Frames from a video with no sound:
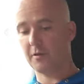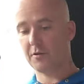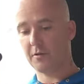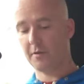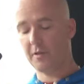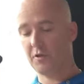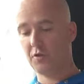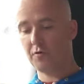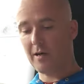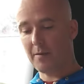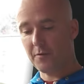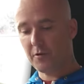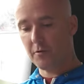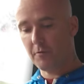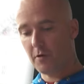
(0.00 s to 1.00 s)
So they
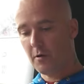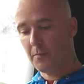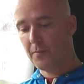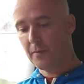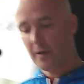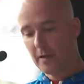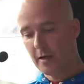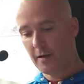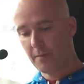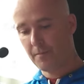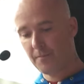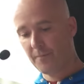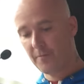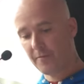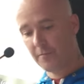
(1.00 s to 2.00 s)
strapped her up
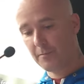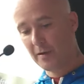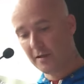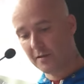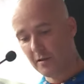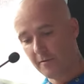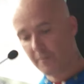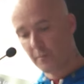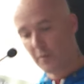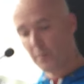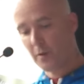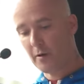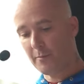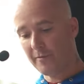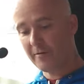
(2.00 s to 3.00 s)
basically from the
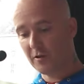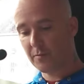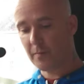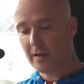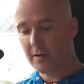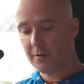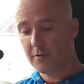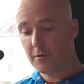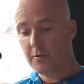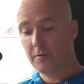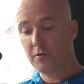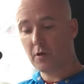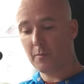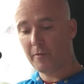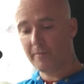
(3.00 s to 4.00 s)
bottom of her spine to the
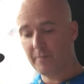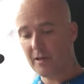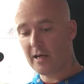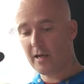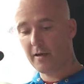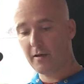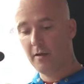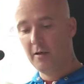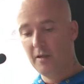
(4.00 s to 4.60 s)
top of her neck